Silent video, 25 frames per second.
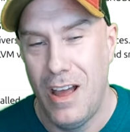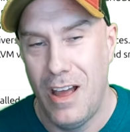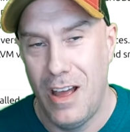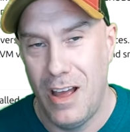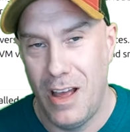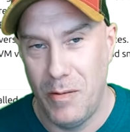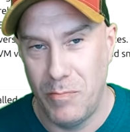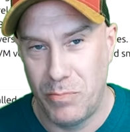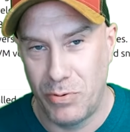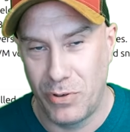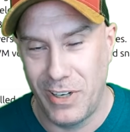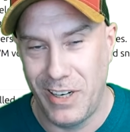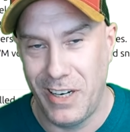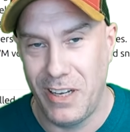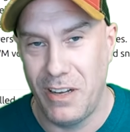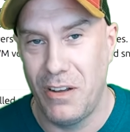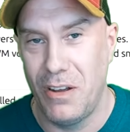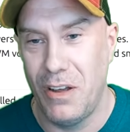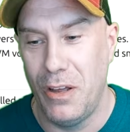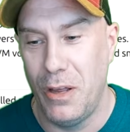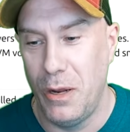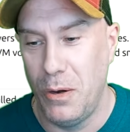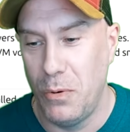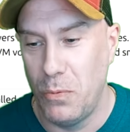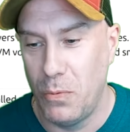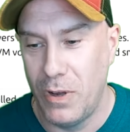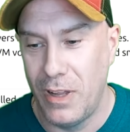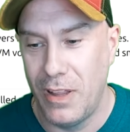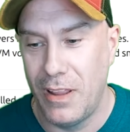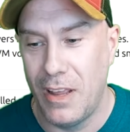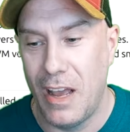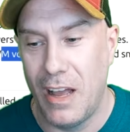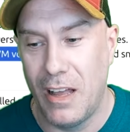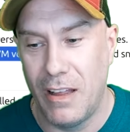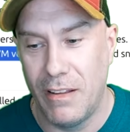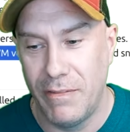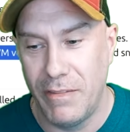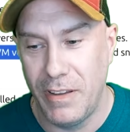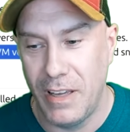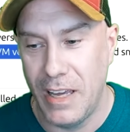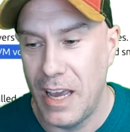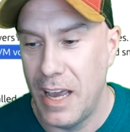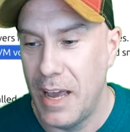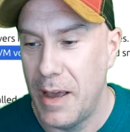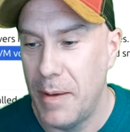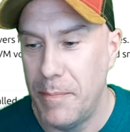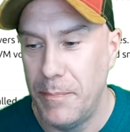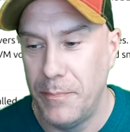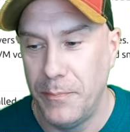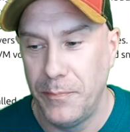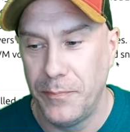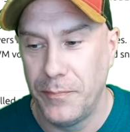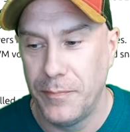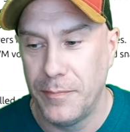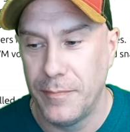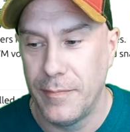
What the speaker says: I'm pretty good with LVM.